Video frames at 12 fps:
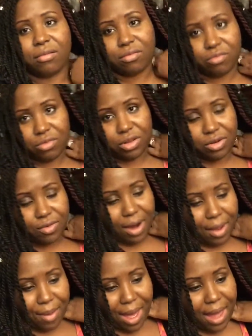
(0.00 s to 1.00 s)
Look where
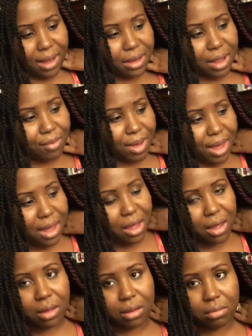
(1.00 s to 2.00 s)
I'm at. I'm at
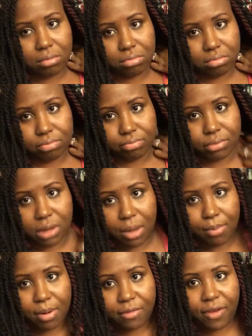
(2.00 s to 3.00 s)
a, a
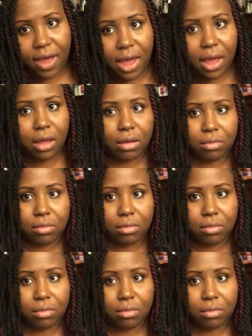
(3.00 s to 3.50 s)
buffet